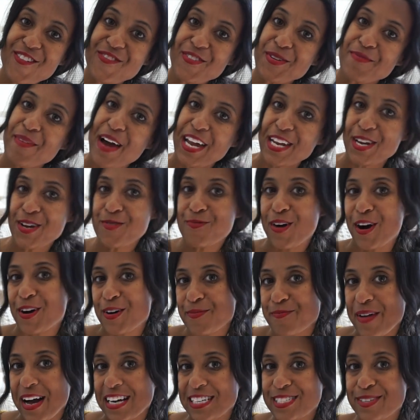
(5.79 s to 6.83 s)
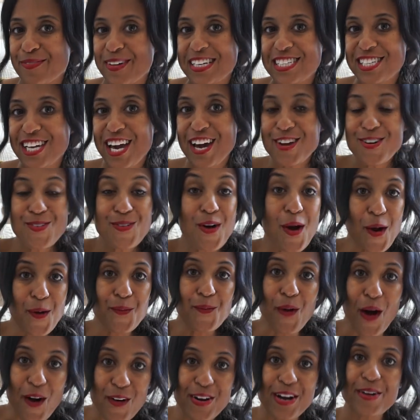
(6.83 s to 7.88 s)
everybody, welcome back to my channel or
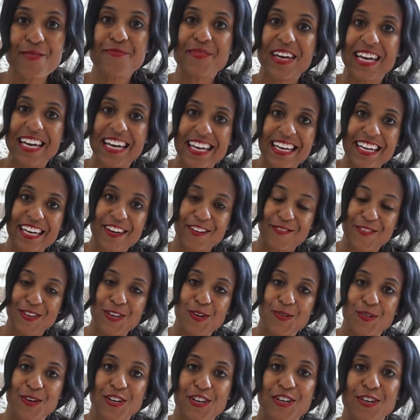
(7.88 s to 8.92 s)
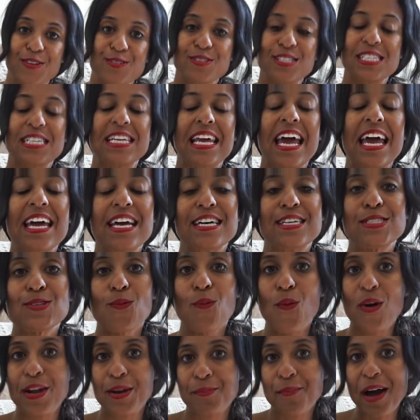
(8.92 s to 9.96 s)
welcome in if you are new. Today is
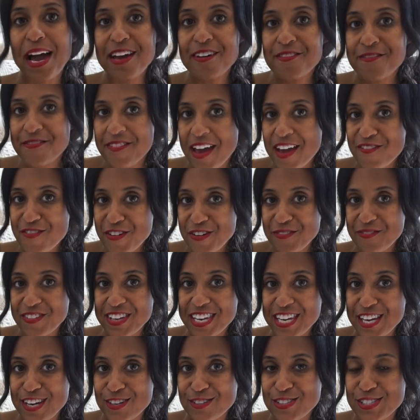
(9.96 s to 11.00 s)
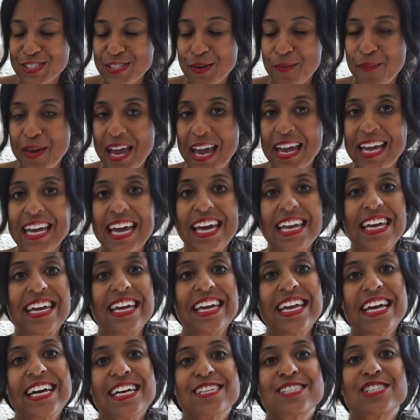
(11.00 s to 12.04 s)
one of my favorite videos to make and it
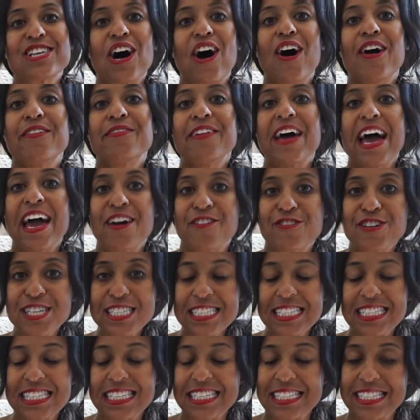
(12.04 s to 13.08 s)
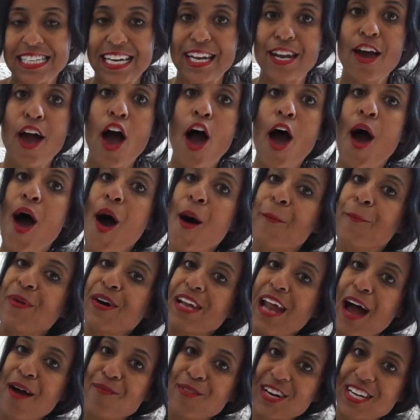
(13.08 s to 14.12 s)
kicks off every season, but
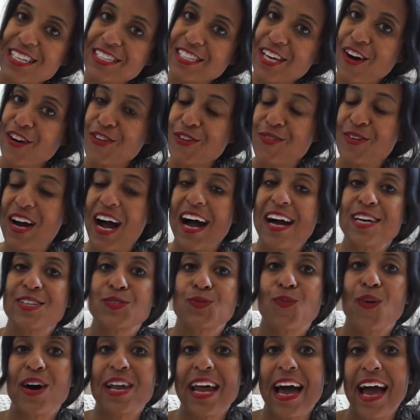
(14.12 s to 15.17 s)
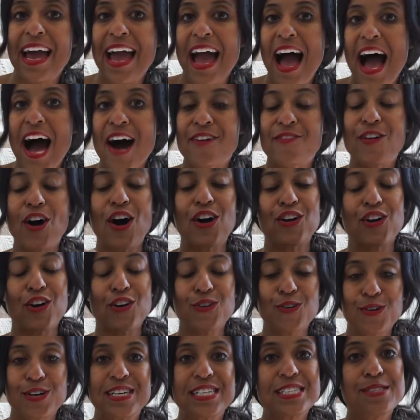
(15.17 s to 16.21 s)
I'm gonna tell you guys what I have on our
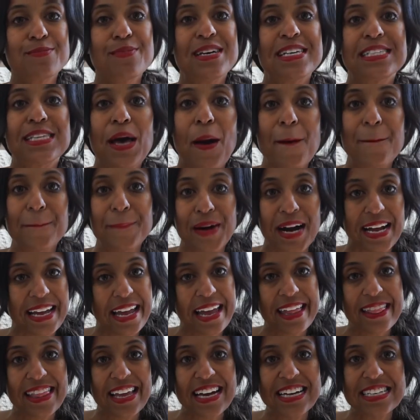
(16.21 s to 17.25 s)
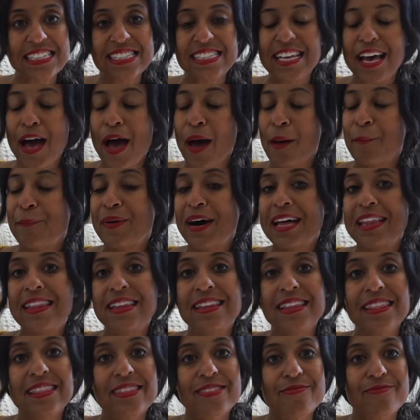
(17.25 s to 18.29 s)
Christmas bucket list. But
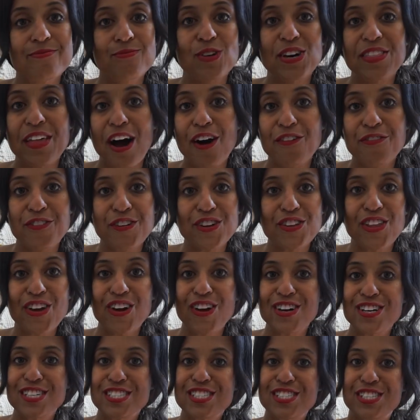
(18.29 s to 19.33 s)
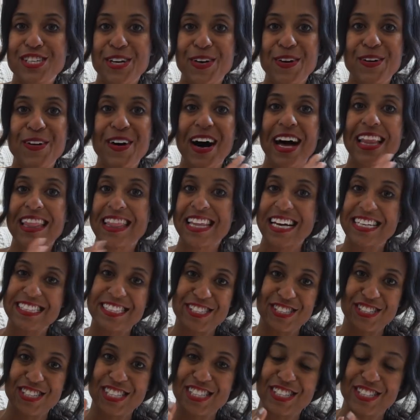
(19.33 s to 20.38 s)
without further ado,
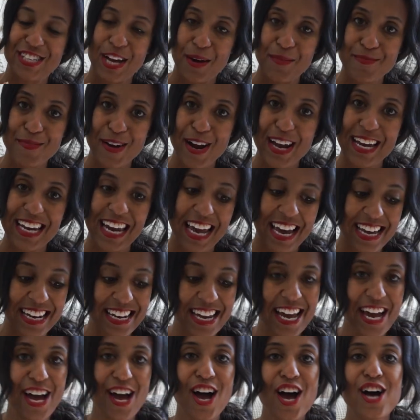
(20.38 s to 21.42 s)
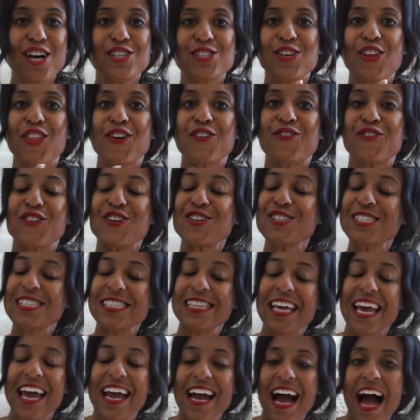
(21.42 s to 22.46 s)
let's just jump right in. So the first
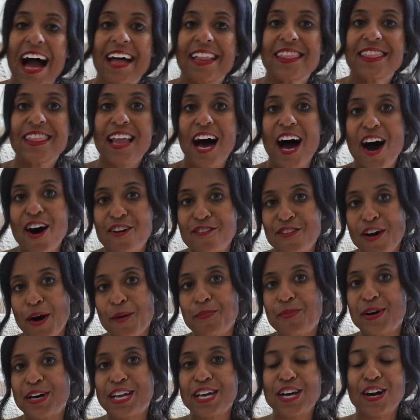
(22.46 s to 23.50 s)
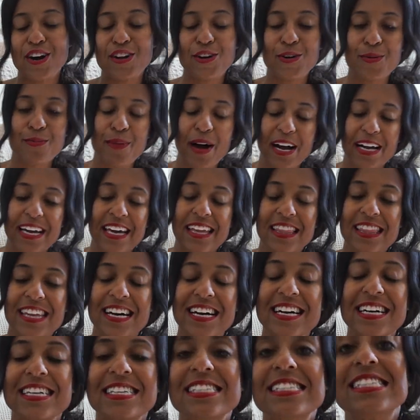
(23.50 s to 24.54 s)
thing I love putting on our bucket
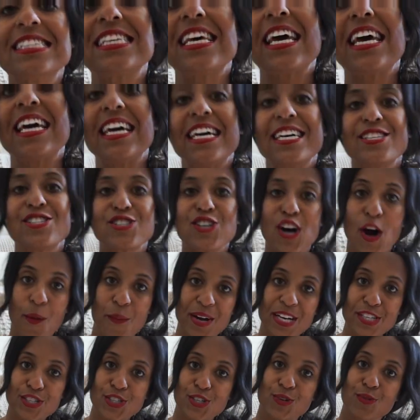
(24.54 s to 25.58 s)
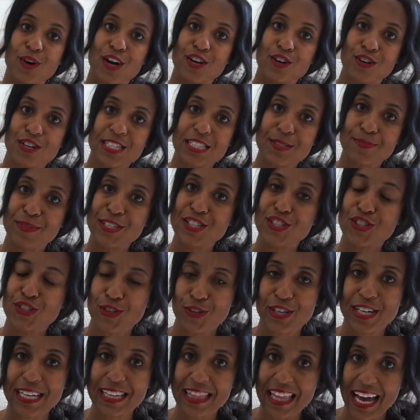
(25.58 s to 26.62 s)
list is going to a Christmas
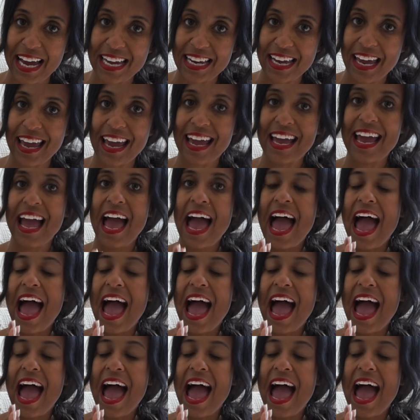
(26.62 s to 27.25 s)
tree lighting.